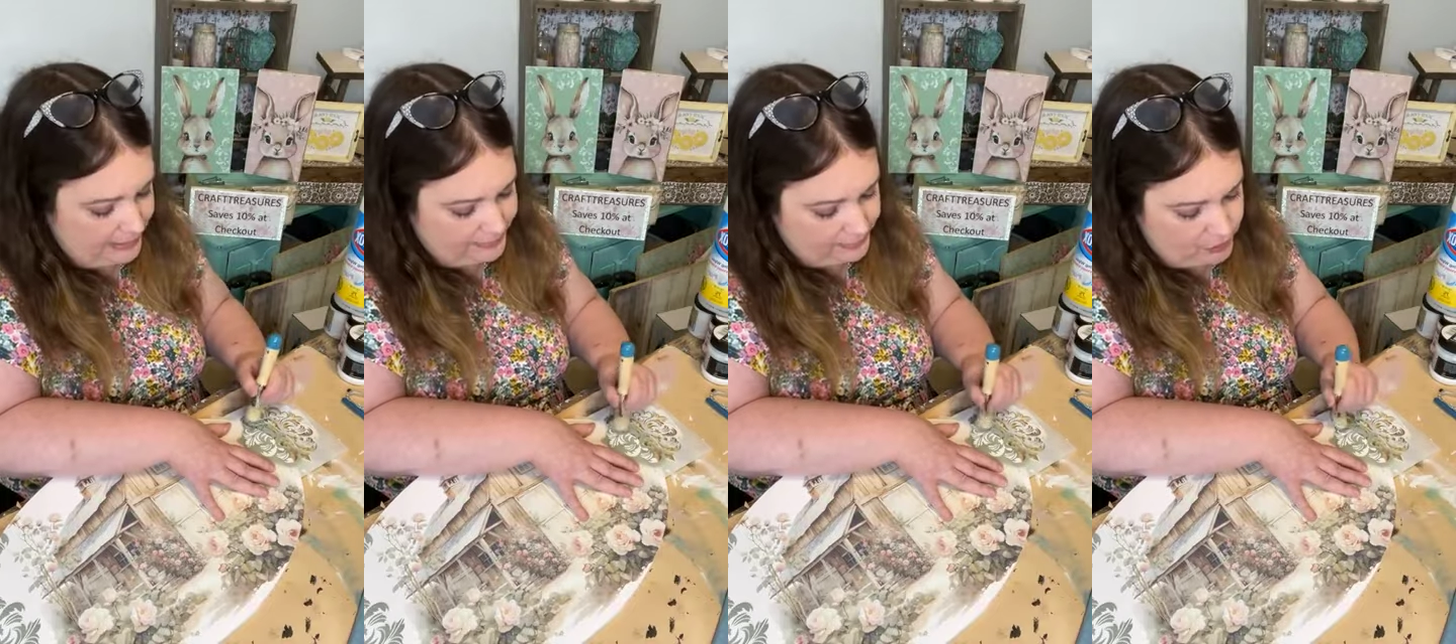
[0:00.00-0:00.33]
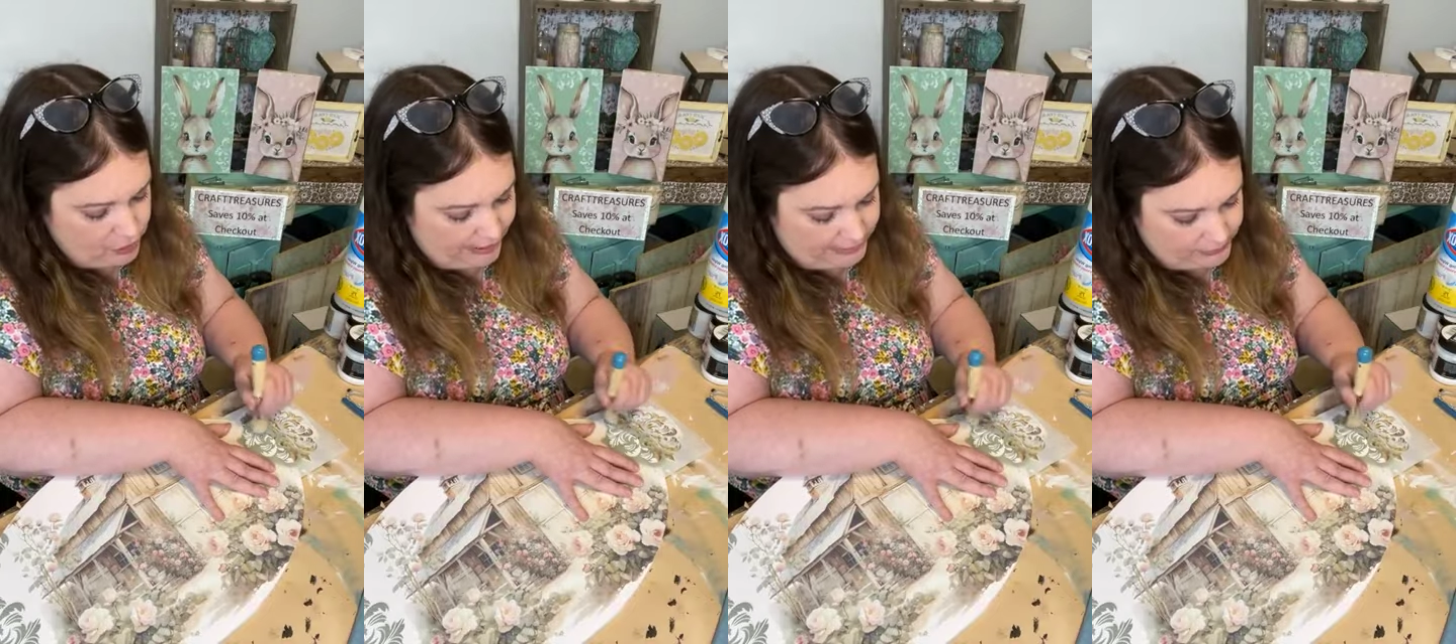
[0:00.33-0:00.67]
It is a
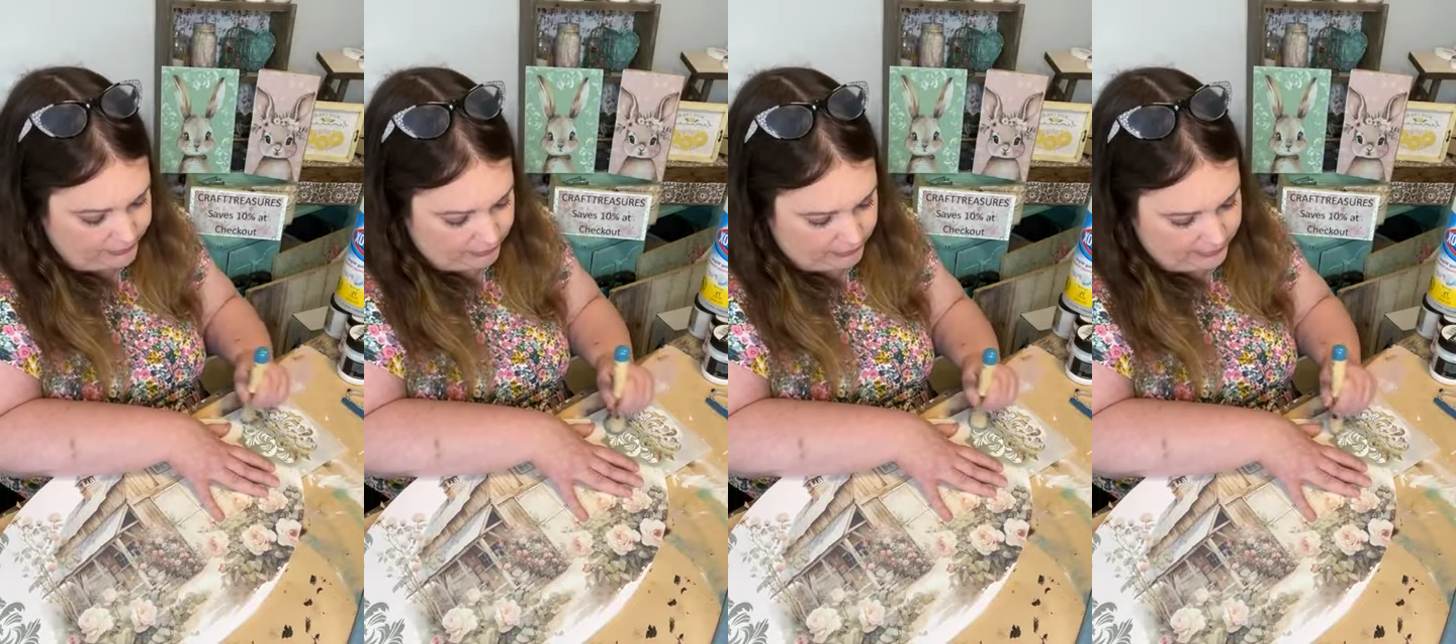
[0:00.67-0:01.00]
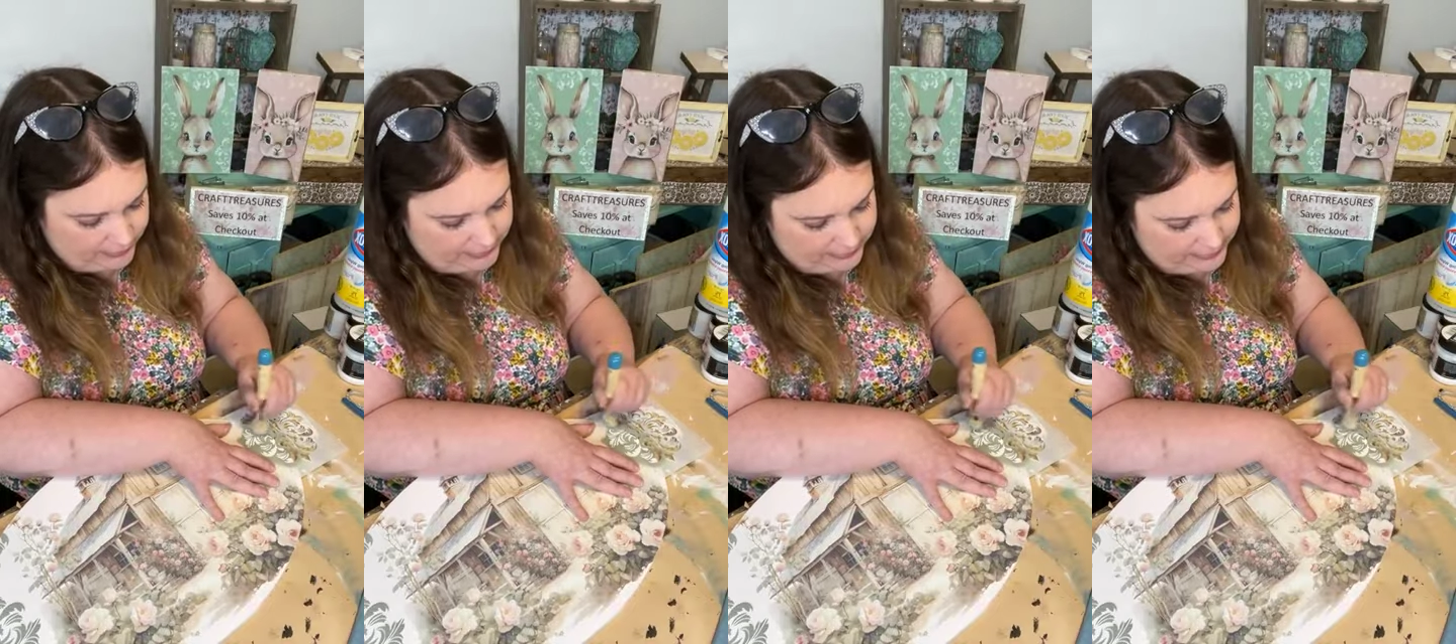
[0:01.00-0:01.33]

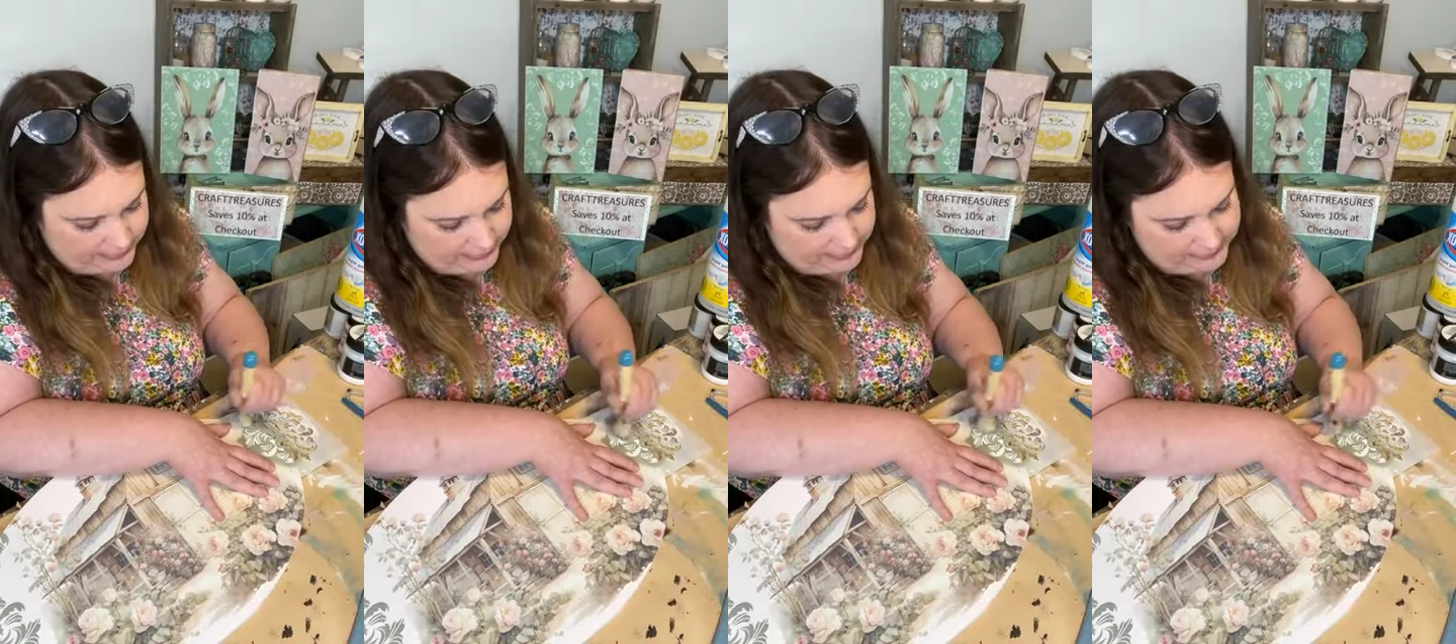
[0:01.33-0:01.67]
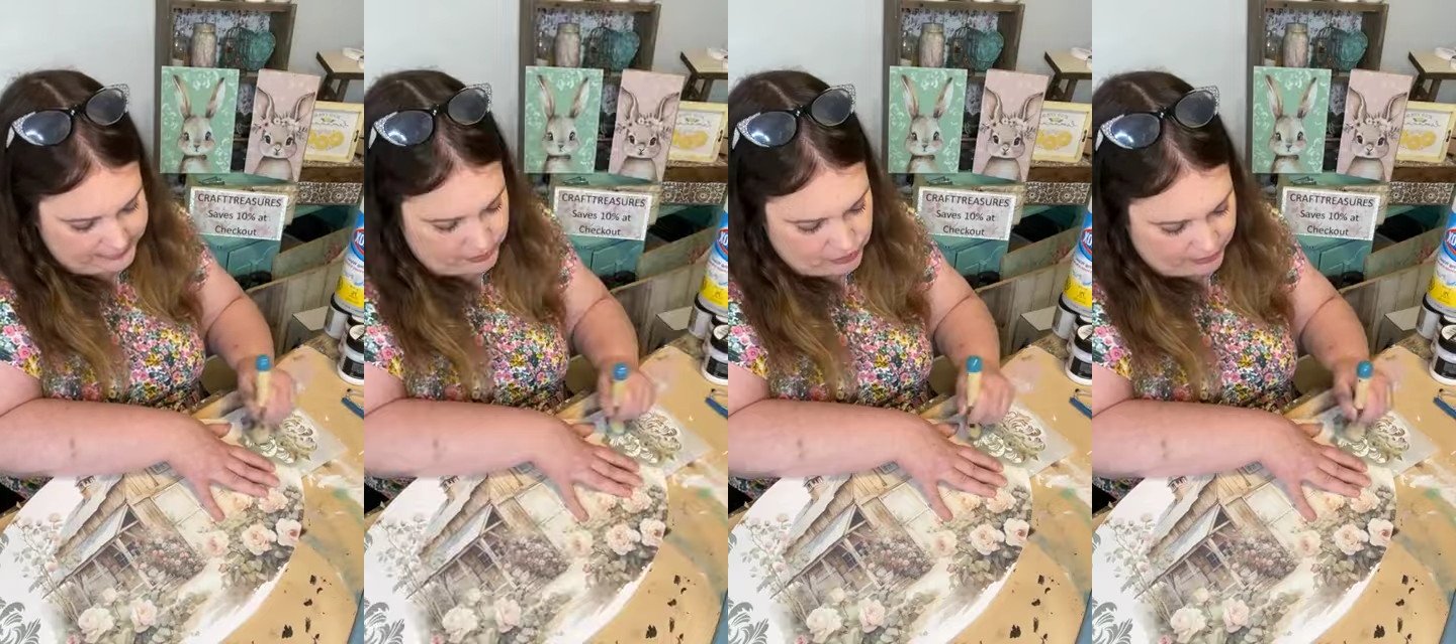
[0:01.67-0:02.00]
transfer. It
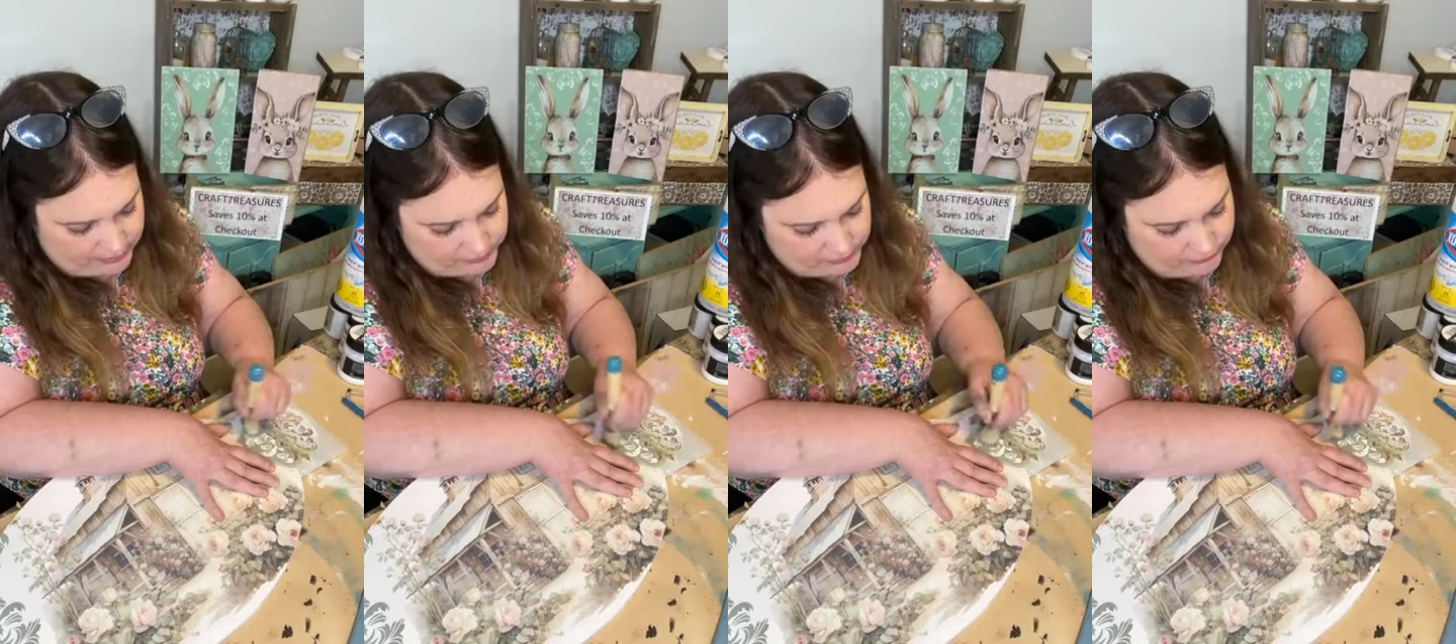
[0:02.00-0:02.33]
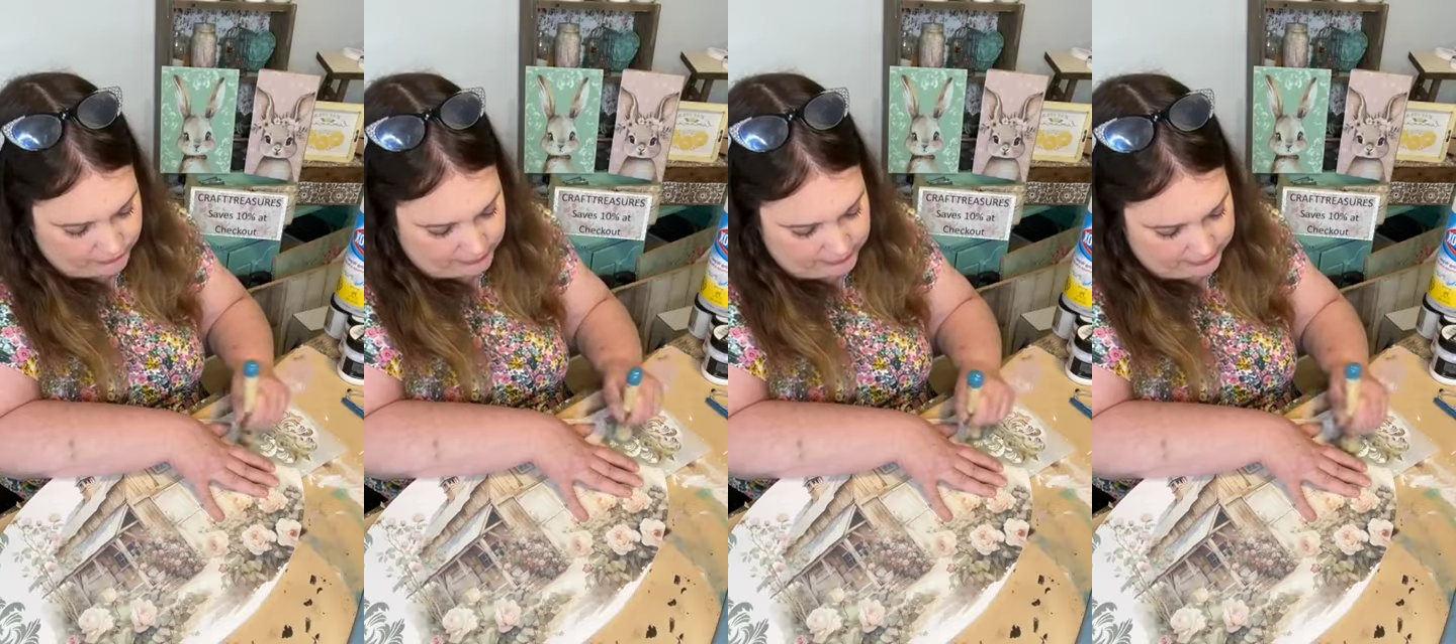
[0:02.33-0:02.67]
is a
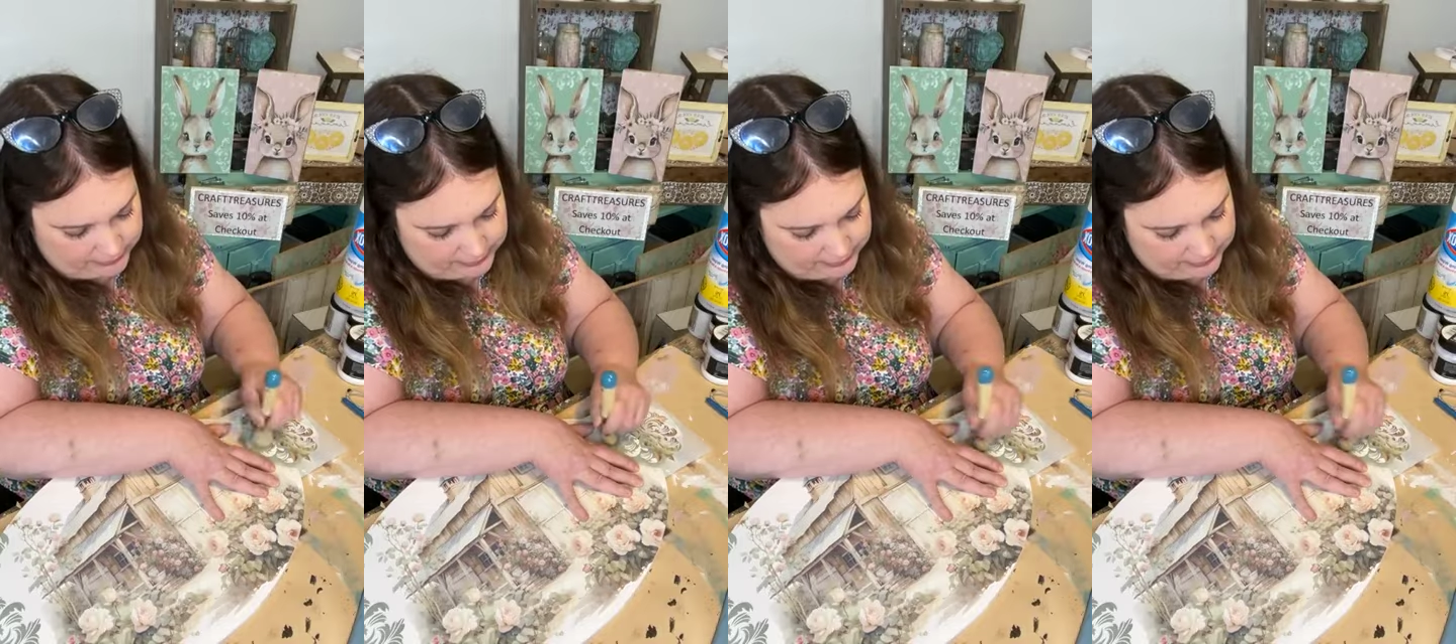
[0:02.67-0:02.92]
transfer.